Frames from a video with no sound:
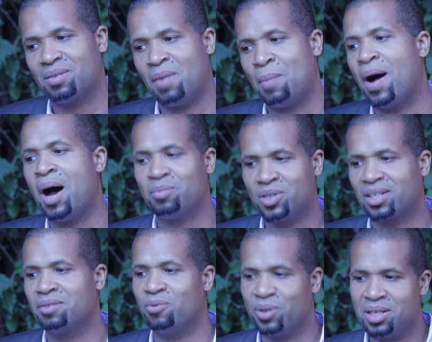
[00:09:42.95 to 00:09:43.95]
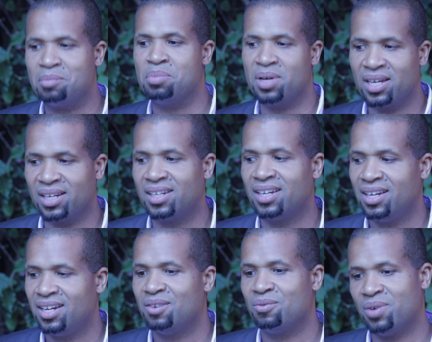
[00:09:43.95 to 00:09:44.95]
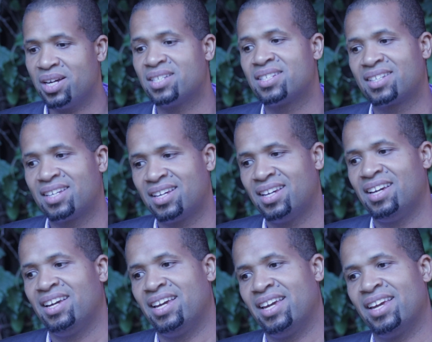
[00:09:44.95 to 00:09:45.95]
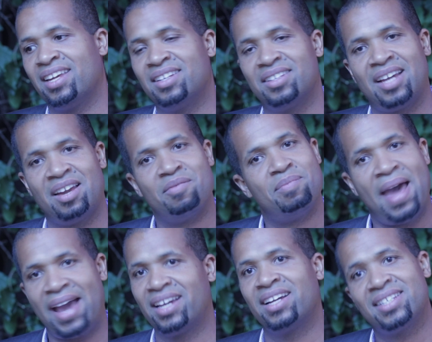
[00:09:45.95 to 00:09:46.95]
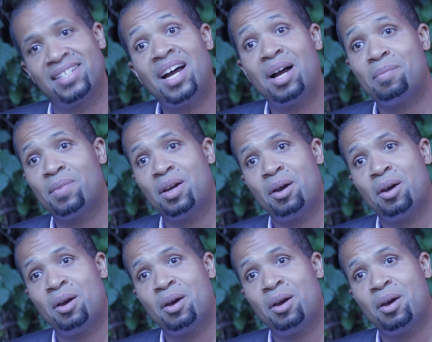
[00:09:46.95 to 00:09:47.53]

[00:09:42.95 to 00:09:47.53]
My mom took a really big risk in kind of packing us up,